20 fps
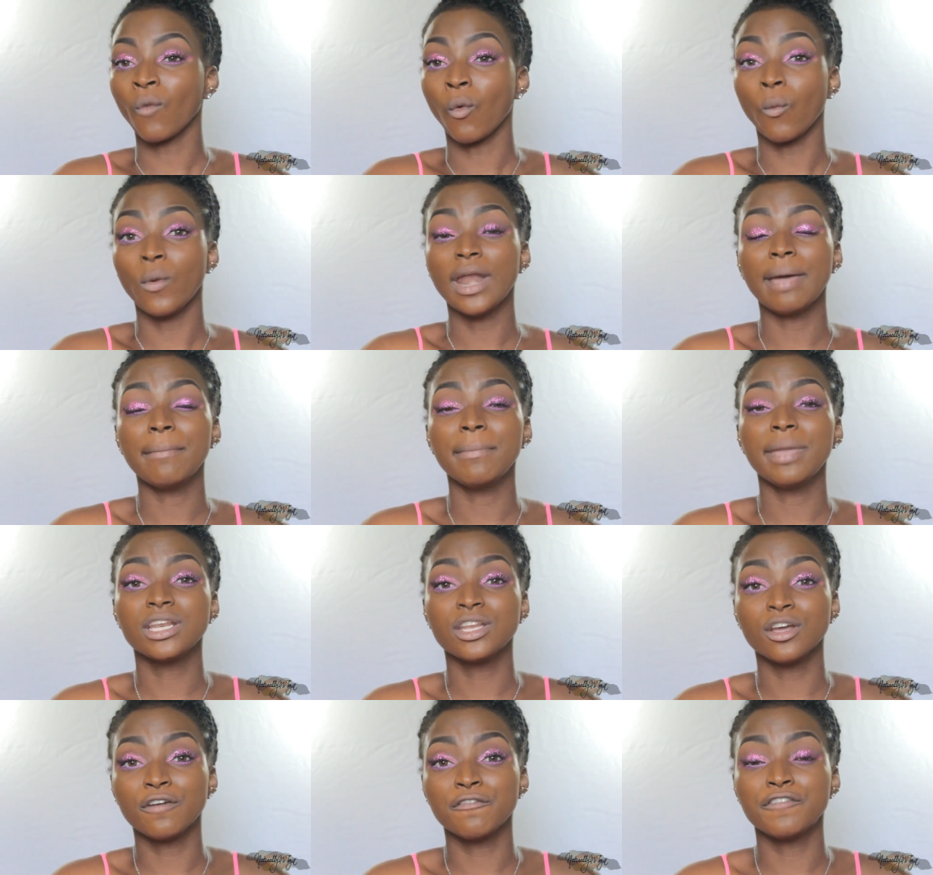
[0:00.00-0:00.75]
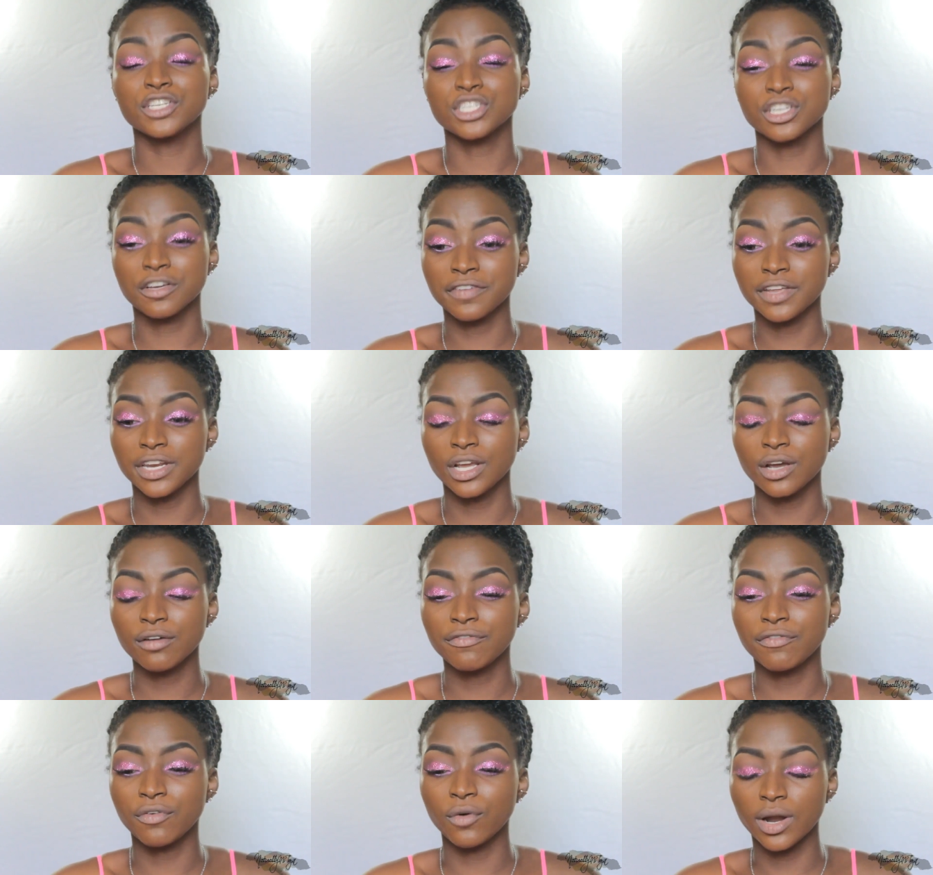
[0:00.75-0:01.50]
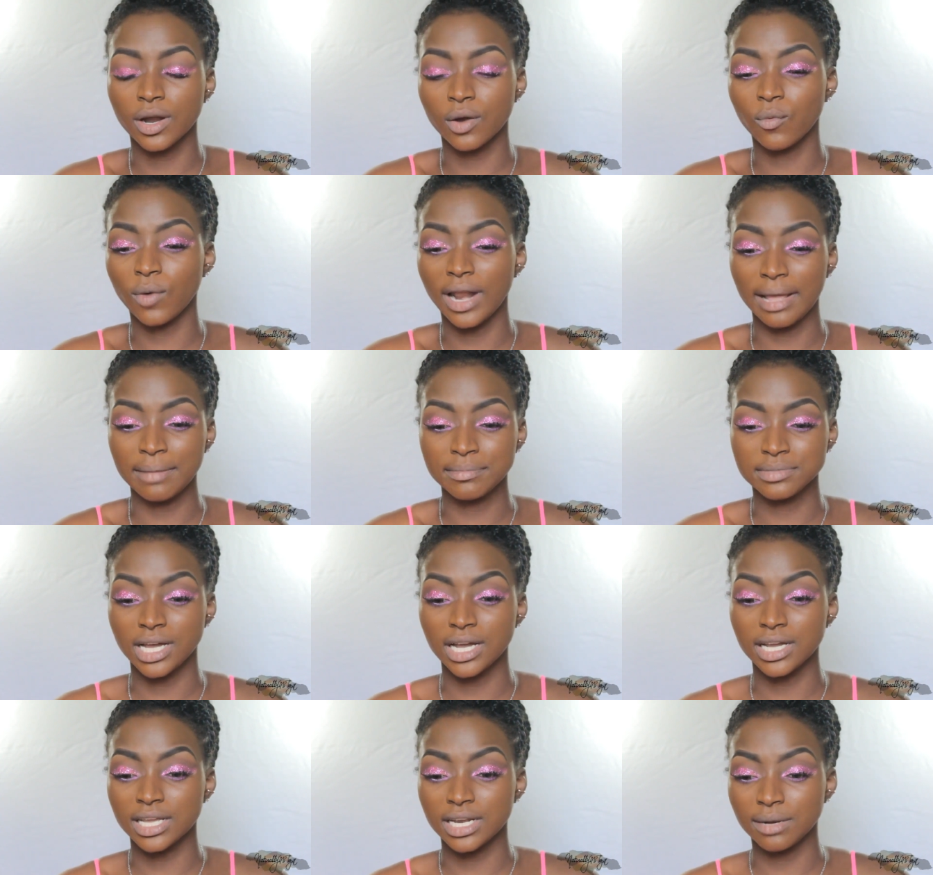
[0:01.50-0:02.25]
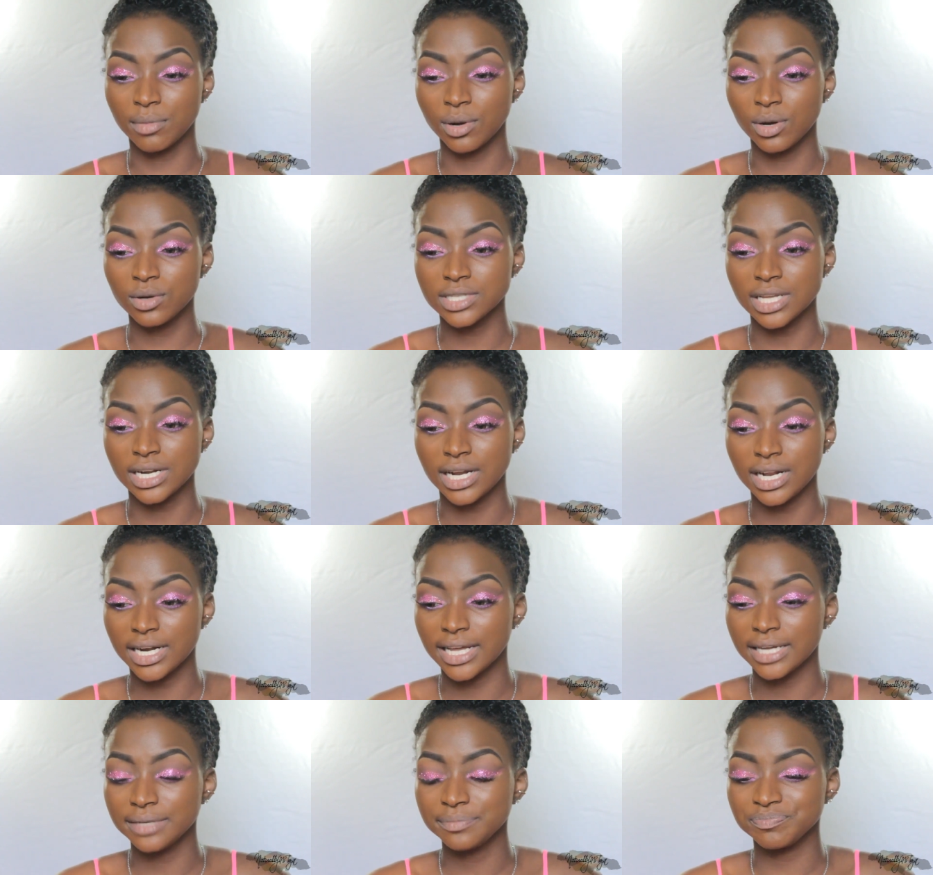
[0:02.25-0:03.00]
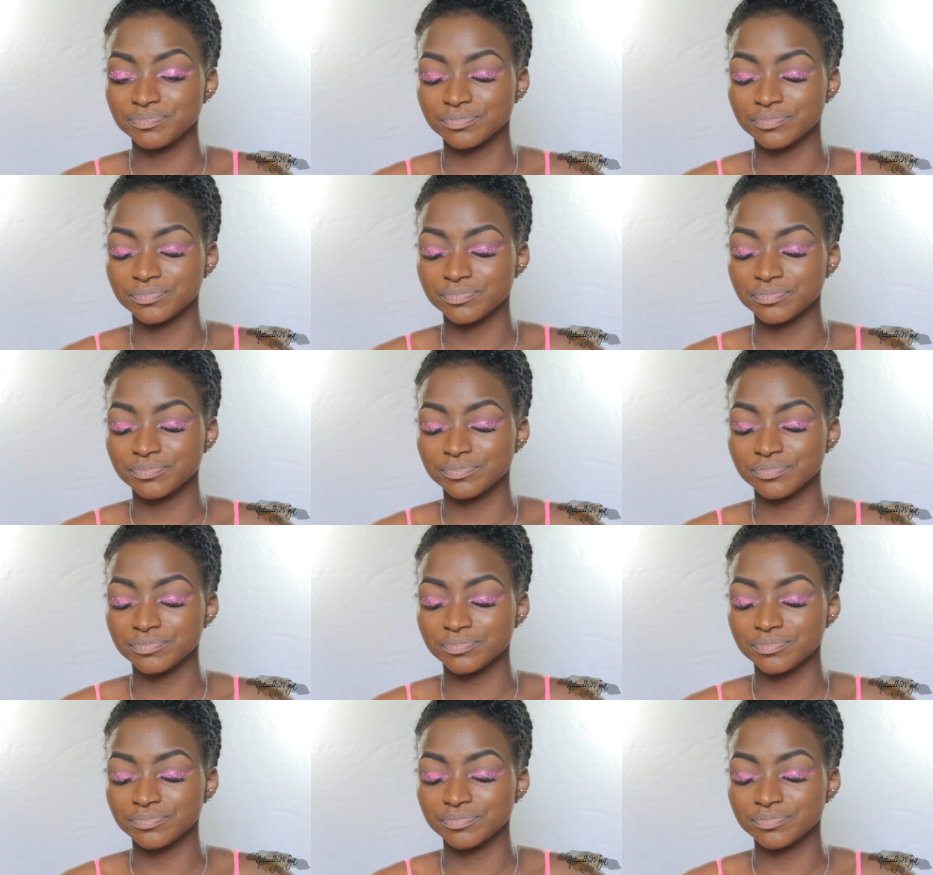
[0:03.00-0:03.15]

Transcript: when I make the official video for what I'm talking about and all that.